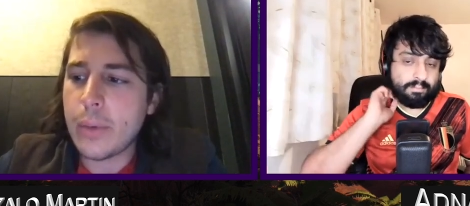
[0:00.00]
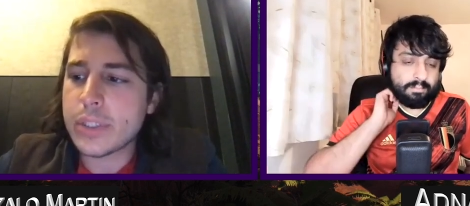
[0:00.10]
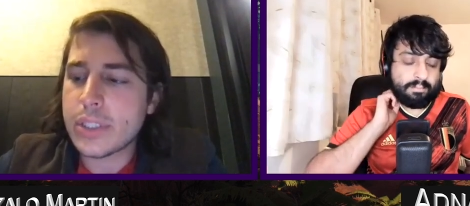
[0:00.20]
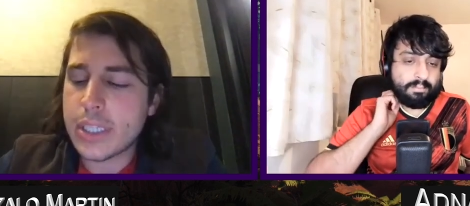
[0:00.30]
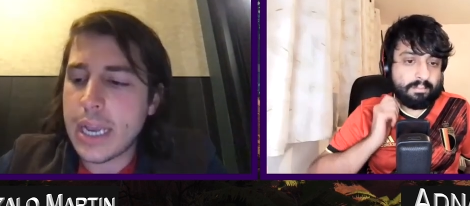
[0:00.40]
Speaker 1: a
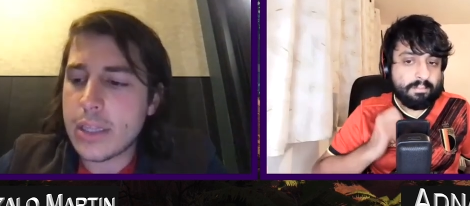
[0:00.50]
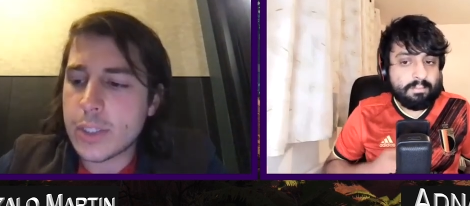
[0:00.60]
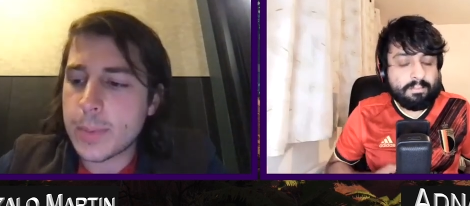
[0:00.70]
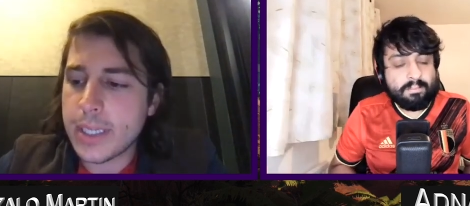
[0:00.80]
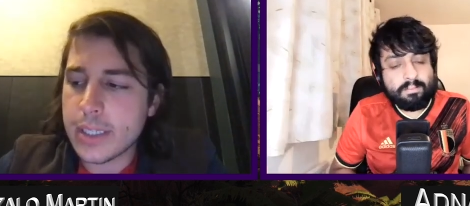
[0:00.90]
challenge
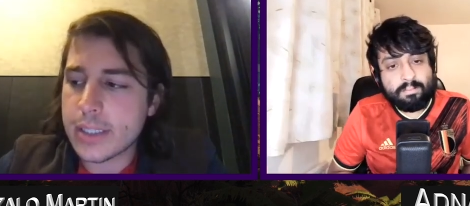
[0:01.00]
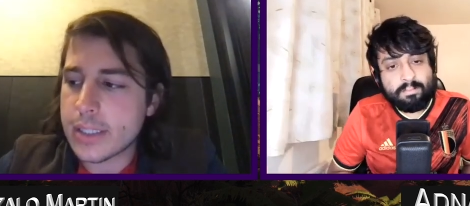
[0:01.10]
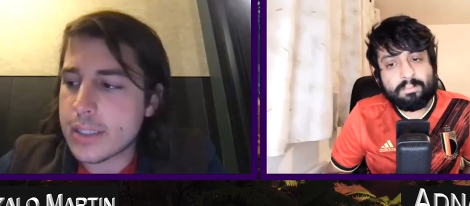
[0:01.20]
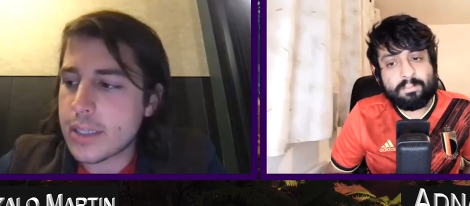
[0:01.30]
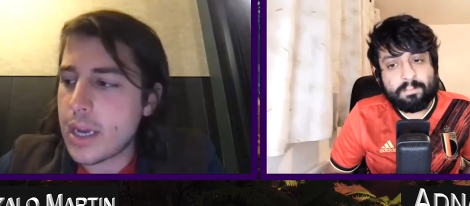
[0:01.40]
because
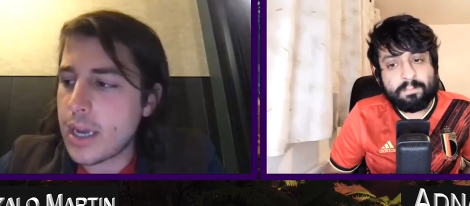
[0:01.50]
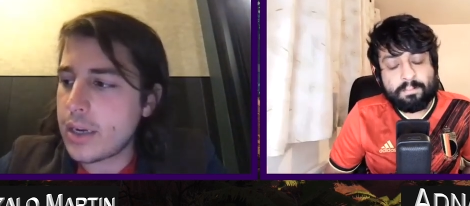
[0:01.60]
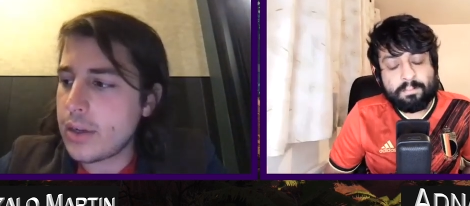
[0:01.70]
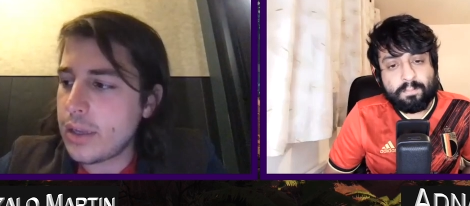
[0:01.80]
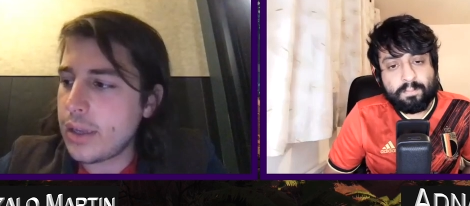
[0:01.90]
it's not.
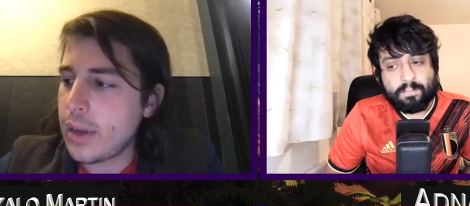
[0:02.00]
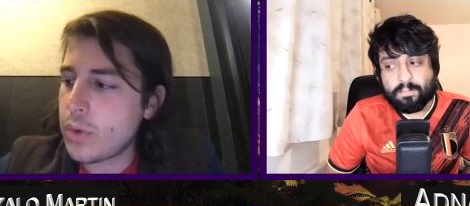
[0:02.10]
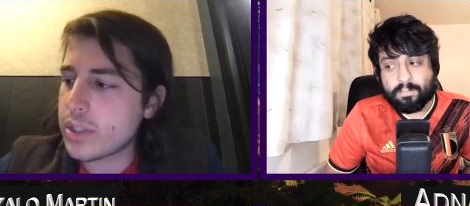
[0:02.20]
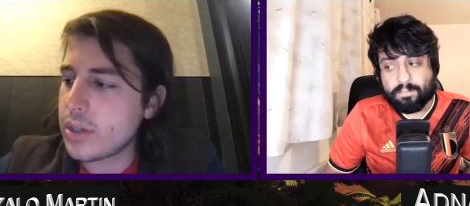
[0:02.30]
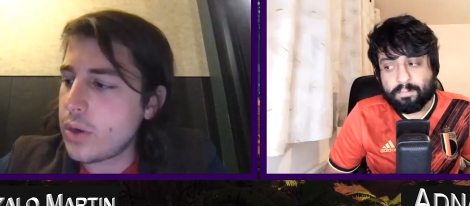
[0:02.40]
It
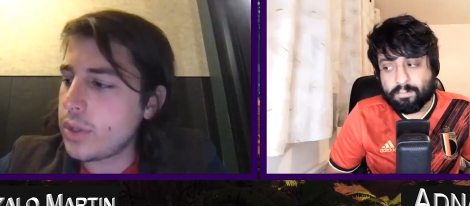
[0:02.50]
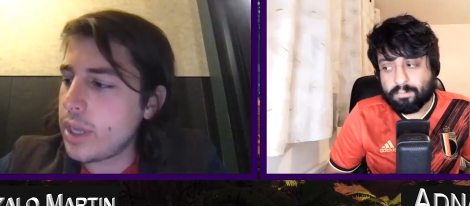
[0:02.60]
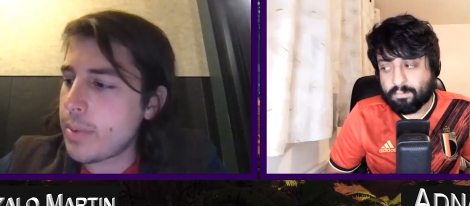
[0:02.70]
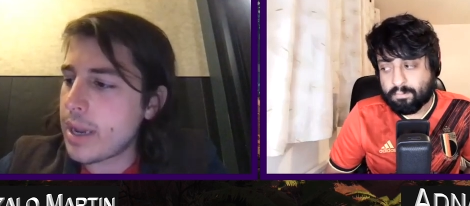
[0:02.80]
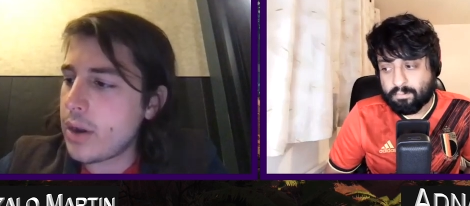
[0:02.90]
wasn't only
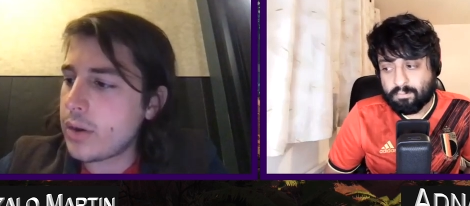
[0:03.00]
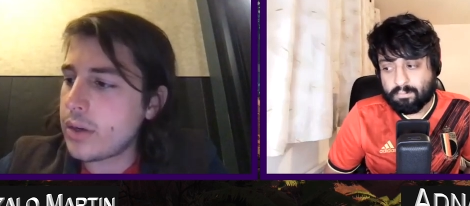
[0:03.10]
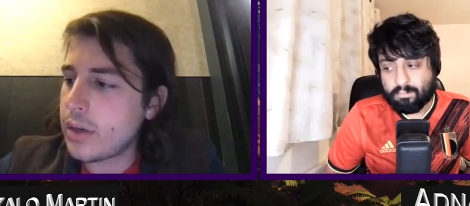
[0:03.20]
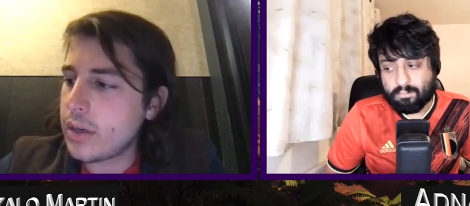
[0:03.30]
about